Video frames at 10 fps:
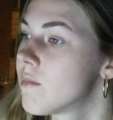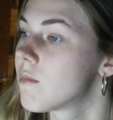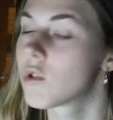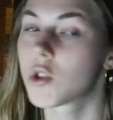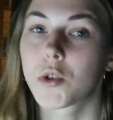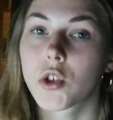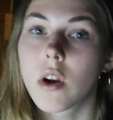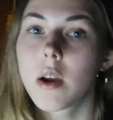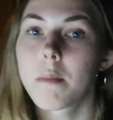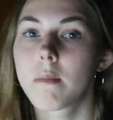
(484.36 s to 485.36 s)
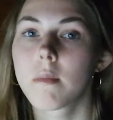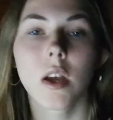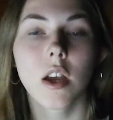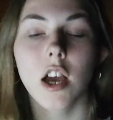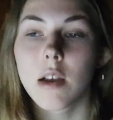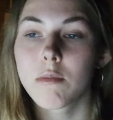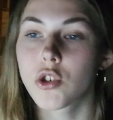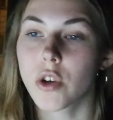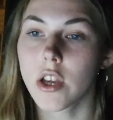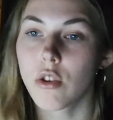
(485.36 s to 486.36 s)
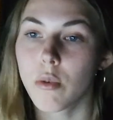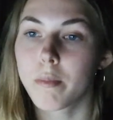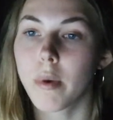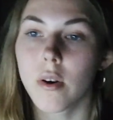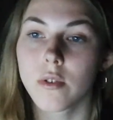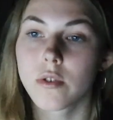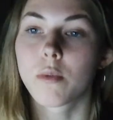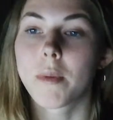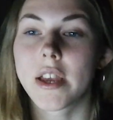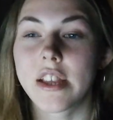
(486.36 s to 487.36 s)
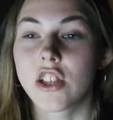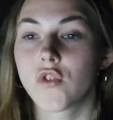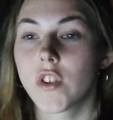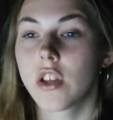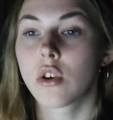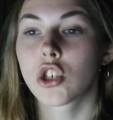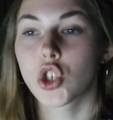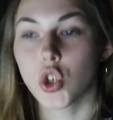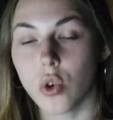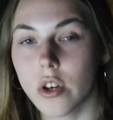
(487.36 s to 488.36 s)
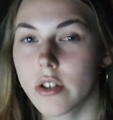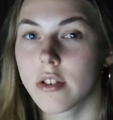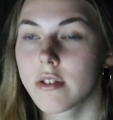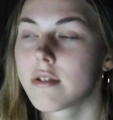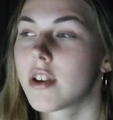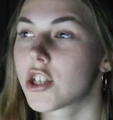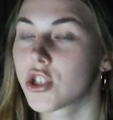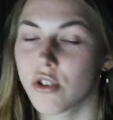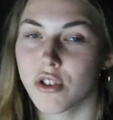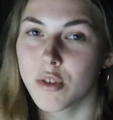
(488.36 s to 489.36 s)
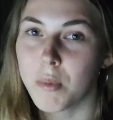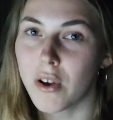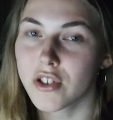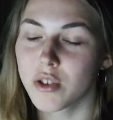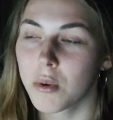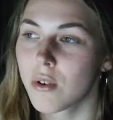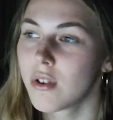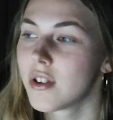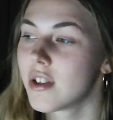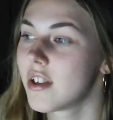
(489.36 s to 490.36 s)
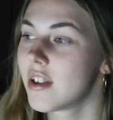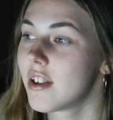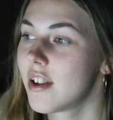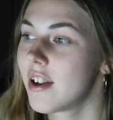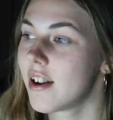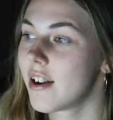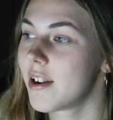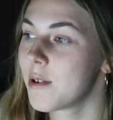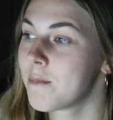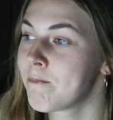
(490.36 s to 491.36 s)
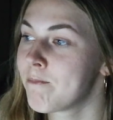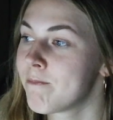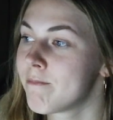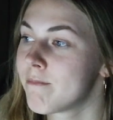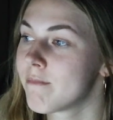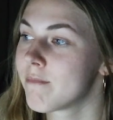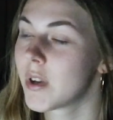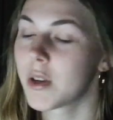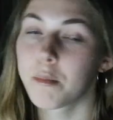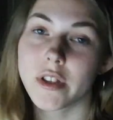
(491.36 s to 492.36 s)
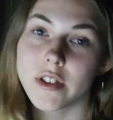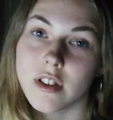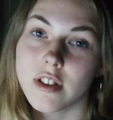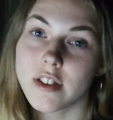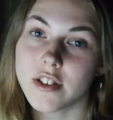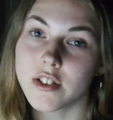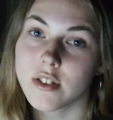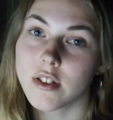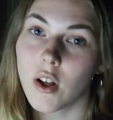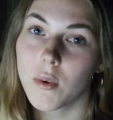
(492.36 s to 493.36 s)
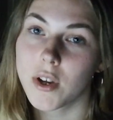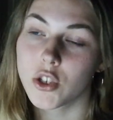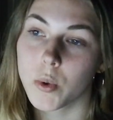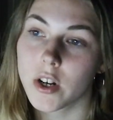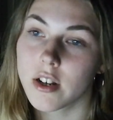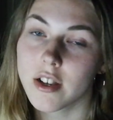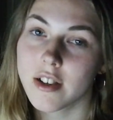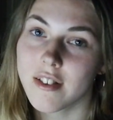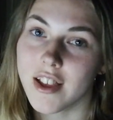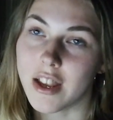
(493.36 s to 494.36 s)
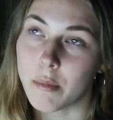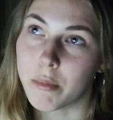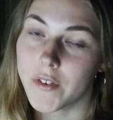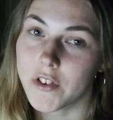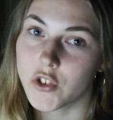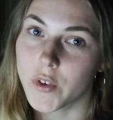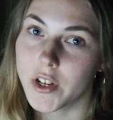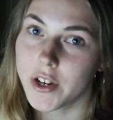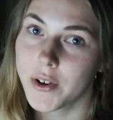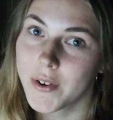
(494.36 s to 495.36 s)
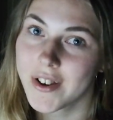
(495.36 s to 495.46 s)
subscribe. I'm trying to make these videos as short as possible. But that doesn't always work, like in a previous video.